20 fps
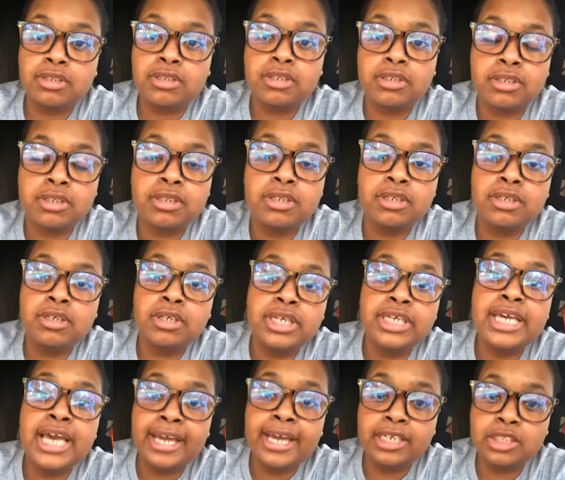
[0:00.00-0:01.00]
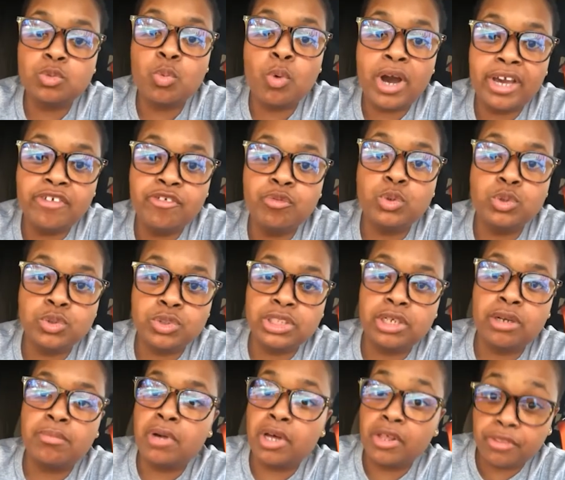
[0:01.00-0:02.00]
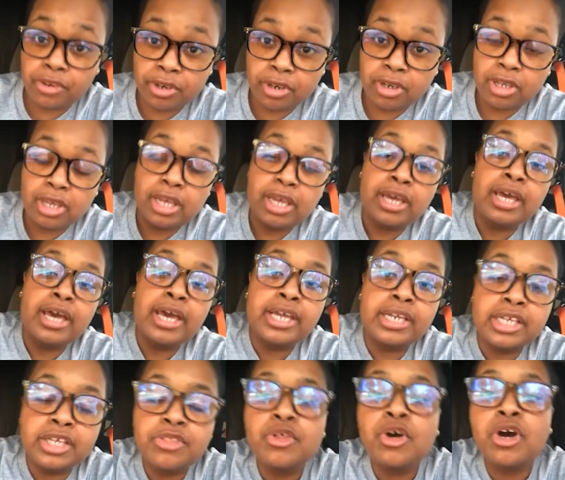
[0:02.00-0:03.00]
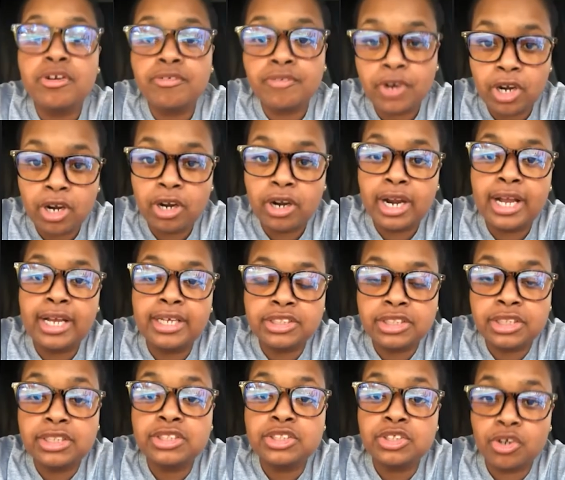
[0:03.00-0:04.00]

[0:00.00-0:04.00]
He had his wife, which is her mother, and he thought of her as his